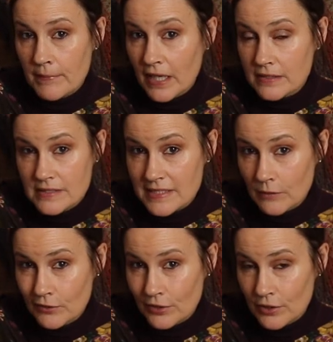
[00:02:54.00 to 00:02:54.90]
pattern to
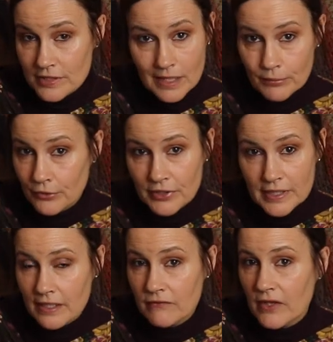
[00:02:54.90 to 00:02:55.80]
download, and I'll put the
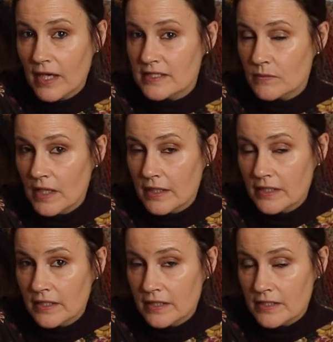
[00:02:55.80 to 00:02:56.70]
link for that as well
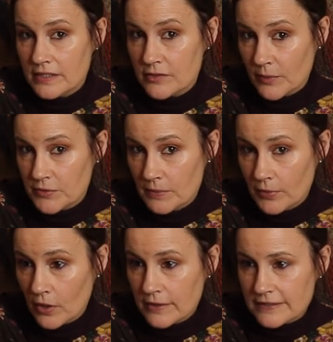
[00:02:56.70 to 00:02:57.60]
in the description
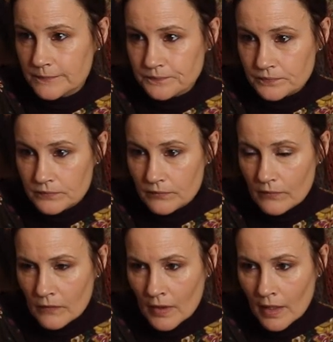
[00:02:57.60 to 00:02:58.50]
box.
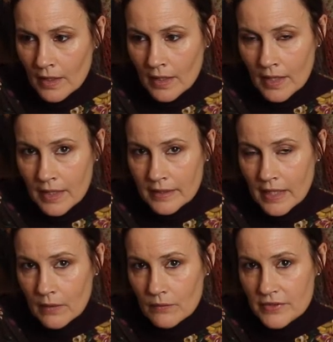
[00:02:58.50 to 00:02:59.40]

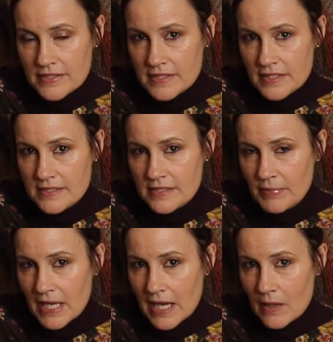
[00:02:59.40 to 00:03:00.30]
Now, this is the
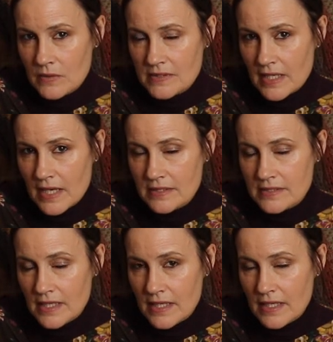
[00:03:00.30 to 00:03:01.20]
blouse
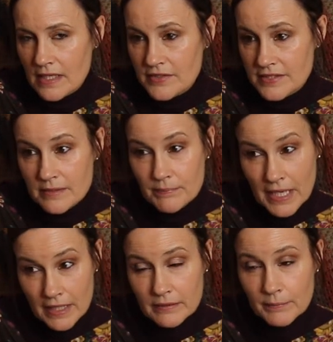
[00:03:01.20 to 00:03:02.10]
pattern
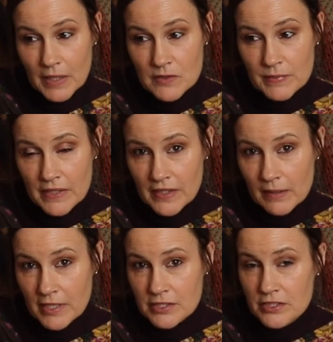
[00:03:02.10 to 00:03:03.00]
that I
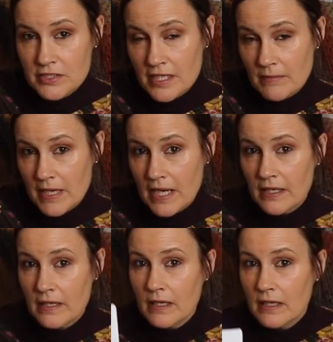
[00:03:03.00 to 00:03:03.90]
mentioned in
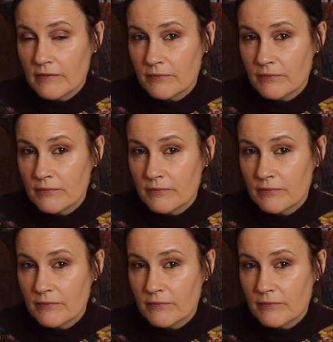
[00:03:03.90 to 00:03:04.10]
my